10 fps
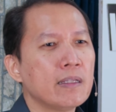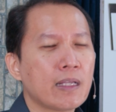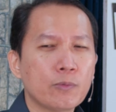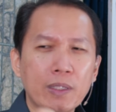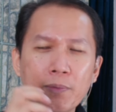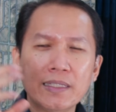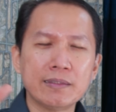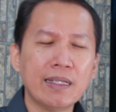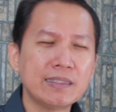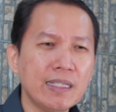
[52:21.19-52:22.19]
That when we,
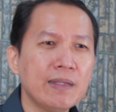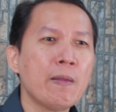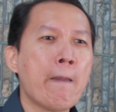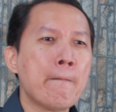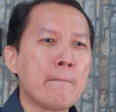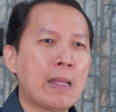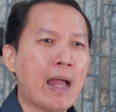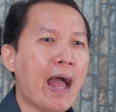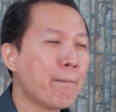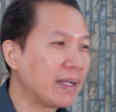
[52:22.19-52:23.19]
they see,
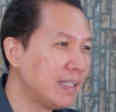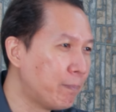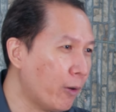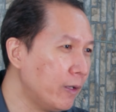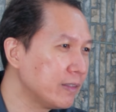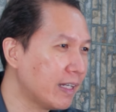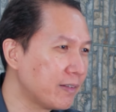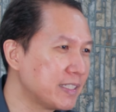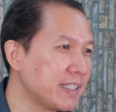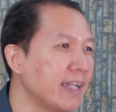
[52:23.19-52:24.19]
ah, pag Dipolog na
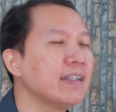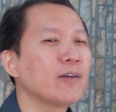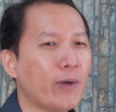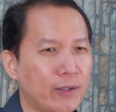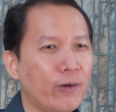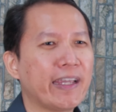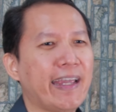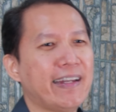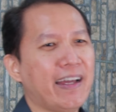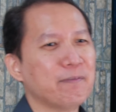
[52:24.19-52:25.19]
Christian, kwan, okay
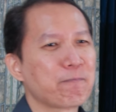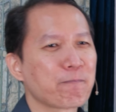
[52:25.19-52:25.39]
kayo na.